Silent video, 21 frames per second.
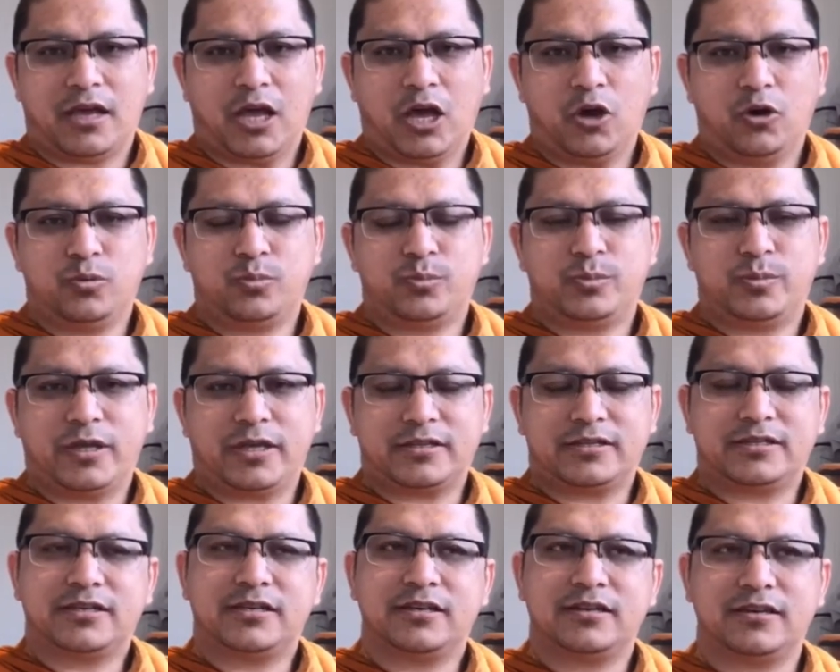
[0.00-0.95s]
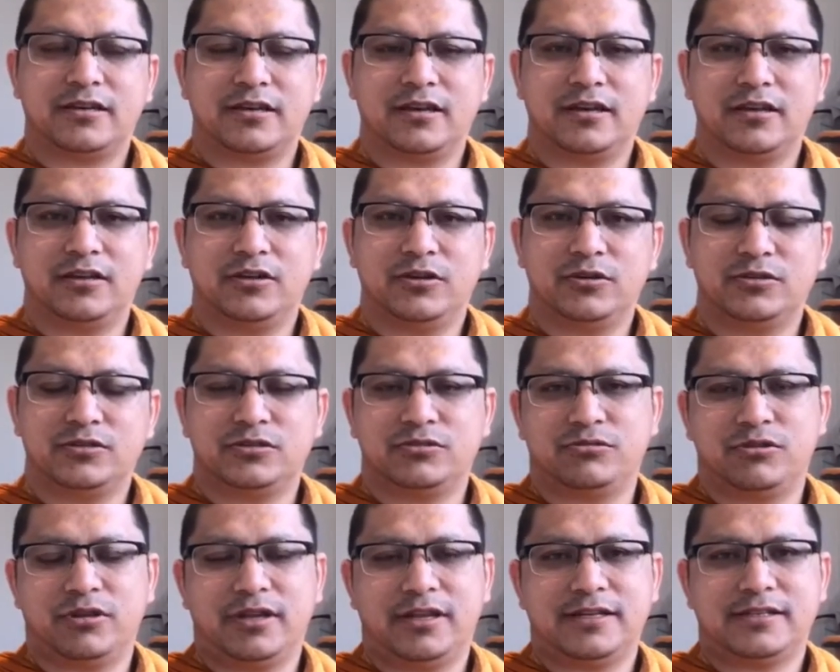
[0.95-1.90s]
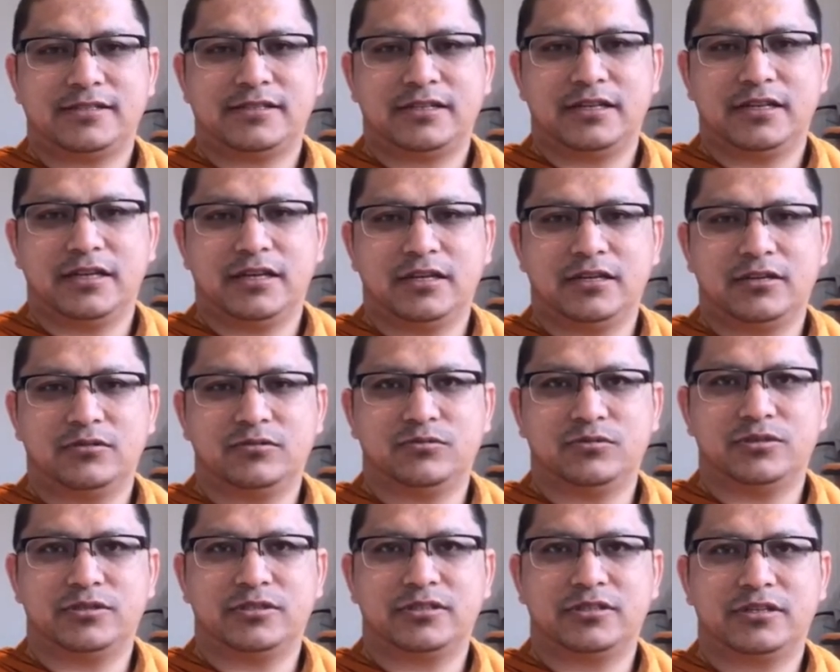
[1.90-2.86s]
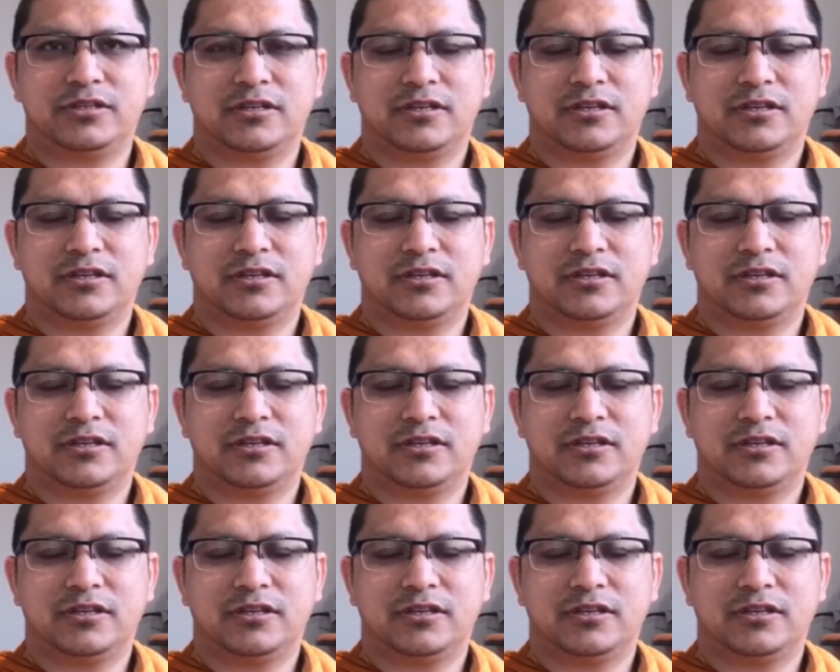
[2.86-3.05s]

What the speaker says: hope that those who are listening would